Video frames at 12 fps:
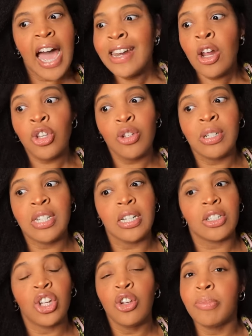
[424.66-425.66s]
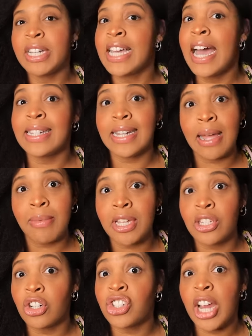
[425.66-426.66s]
I know you sick too, but goddamn
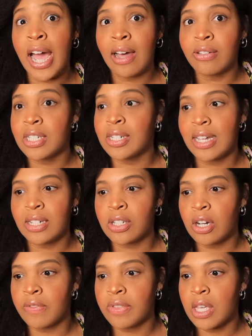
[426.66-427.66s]
it, your child does not deserve